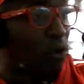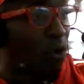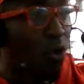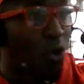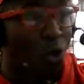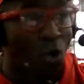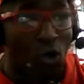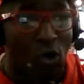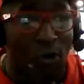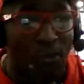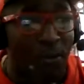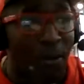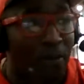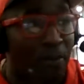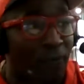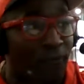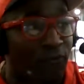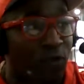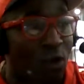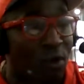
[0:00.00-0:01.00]
horrible
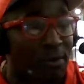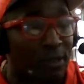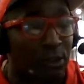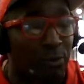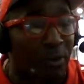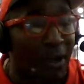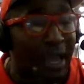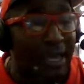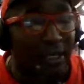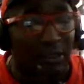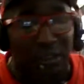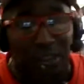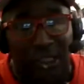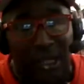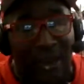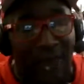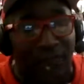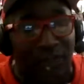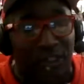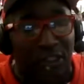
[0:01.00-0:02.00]
performance by your
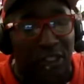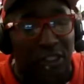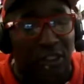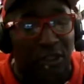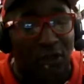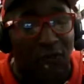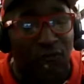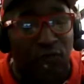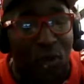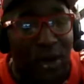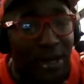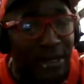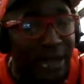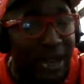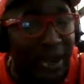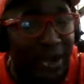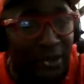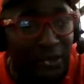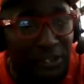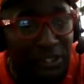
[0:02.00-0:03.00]
San Francisco
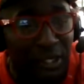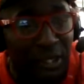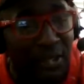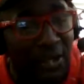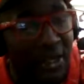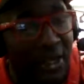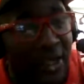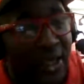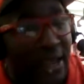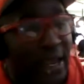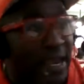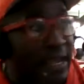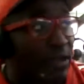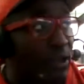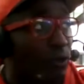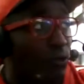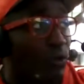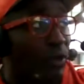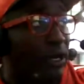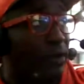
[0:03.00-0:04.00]
49ers in
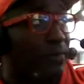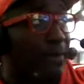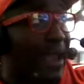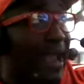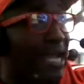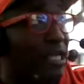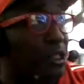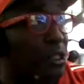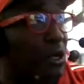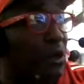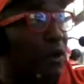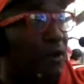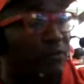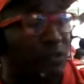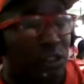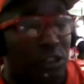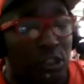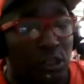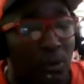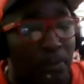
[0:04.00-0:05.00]
the rematch of
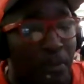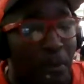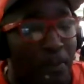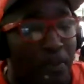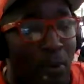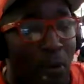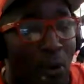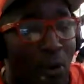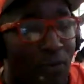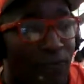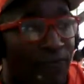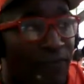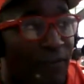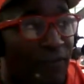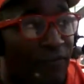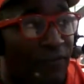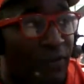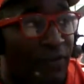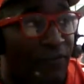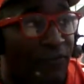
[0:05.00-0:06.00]
Super Bowl
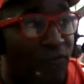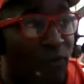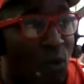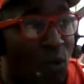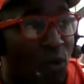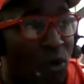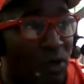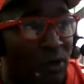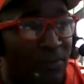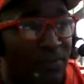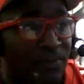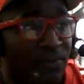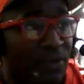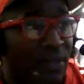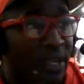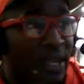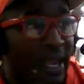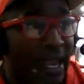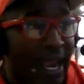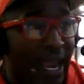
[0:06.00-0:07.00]
54
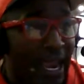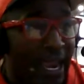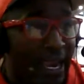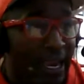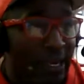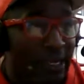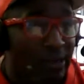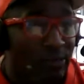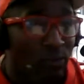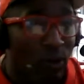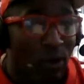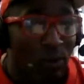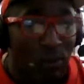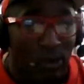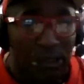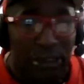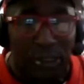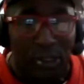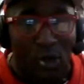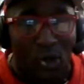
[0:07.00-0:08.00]
in what
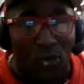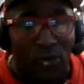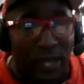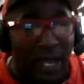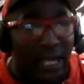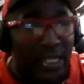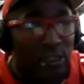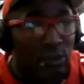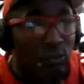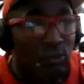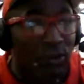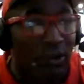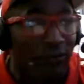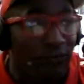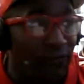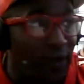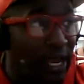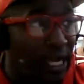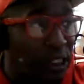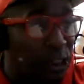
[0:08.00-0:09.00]
was known as the
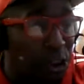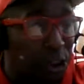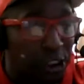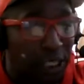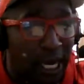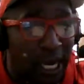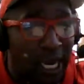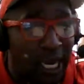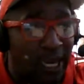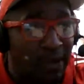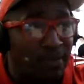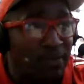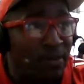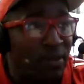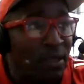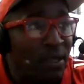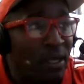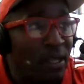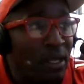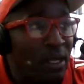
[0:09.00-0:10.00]
revenge game,
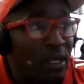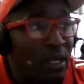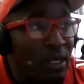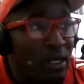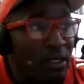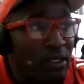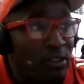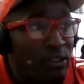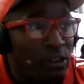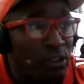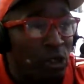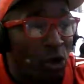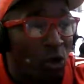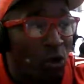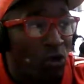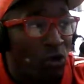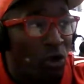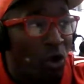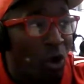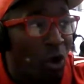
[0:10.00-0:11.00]

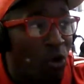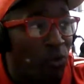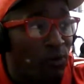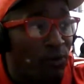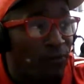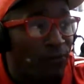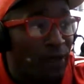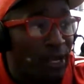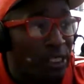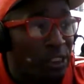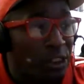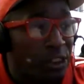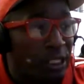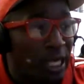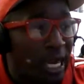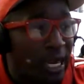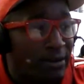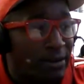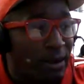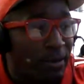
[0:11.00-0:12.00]
so-called revenge
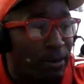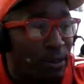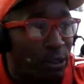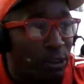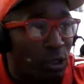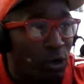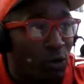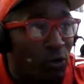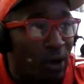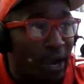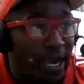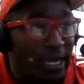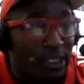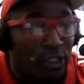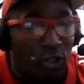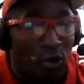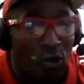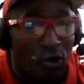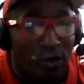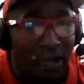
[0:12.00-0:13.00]
game number 2.
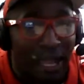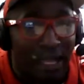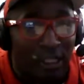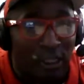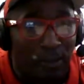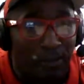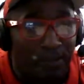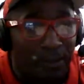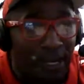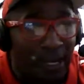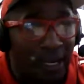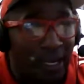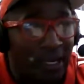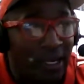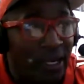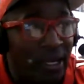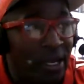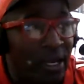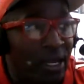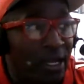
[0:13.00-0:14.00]
It turned out to
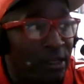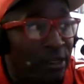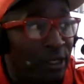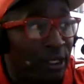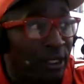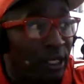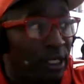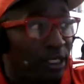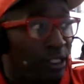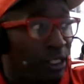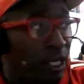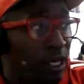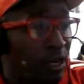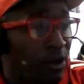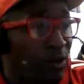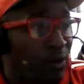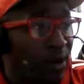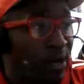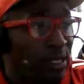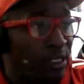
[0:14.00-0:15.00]
be the
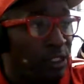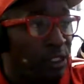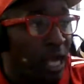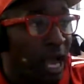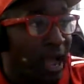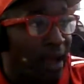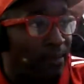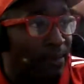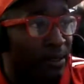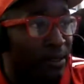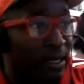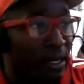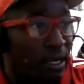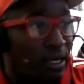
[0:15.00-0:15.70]
continuing dominant